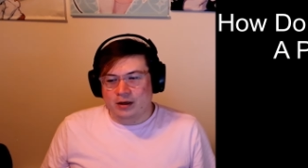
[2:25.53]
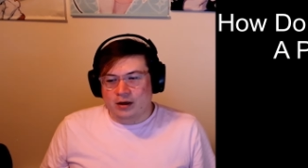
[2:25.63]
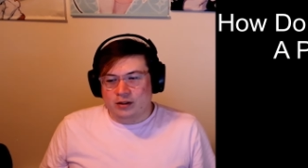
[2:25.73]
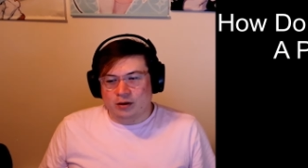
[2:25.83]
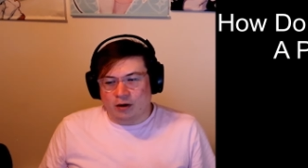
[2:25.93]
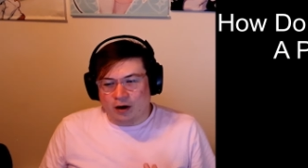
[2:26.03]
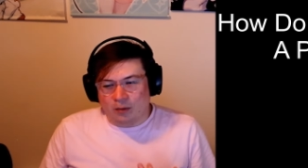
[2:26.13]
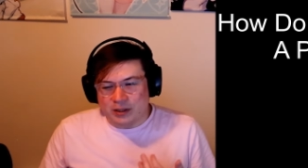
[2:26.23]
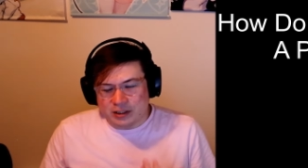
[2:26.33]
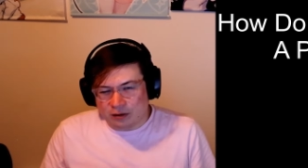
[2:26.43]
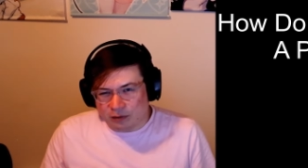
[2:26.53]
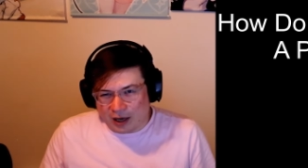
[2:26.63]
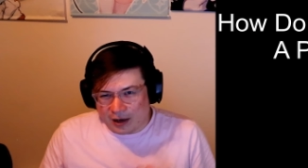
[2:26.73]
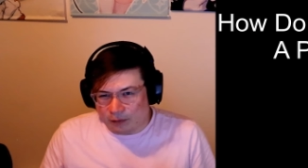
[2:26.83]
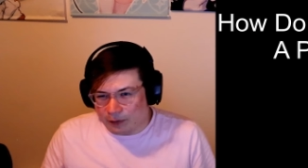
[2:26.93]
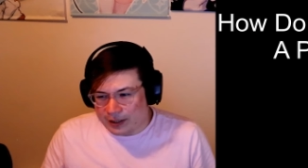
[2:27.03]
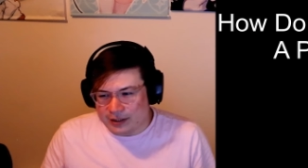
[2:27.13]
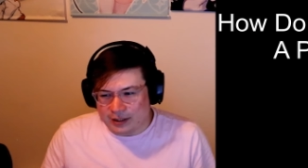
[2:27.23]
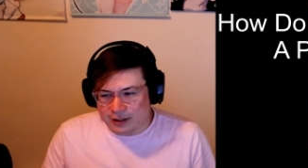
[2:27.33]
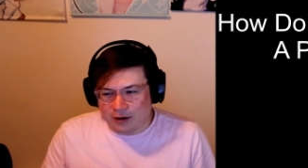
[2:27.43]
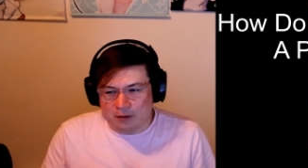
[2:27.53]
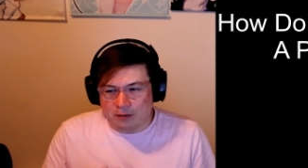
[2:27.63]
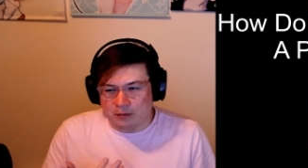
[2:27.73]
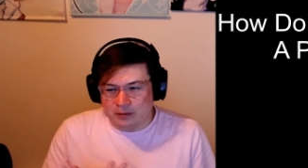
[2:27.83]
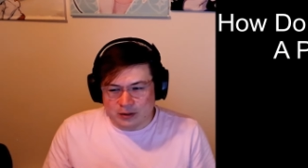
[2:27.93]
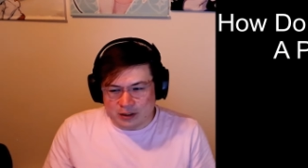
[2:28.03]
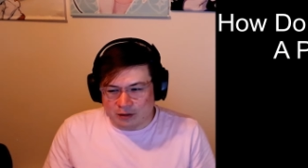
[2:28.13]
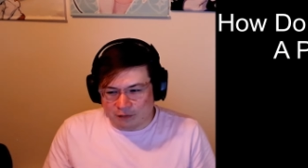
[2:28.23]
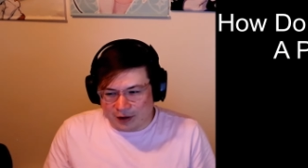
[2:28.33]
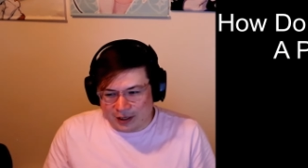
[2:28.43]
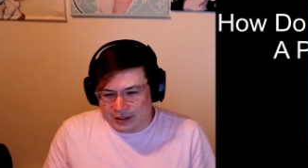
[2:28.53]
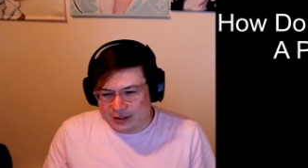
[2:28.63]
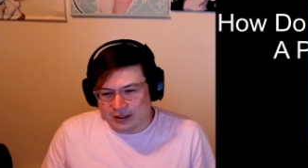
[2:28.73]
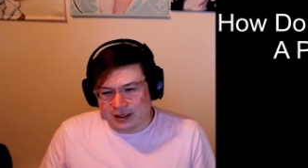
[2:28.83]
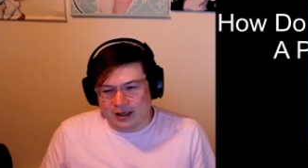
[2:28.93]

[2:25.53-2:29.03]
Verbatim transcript: So are, are we still kind of racing to go to the face?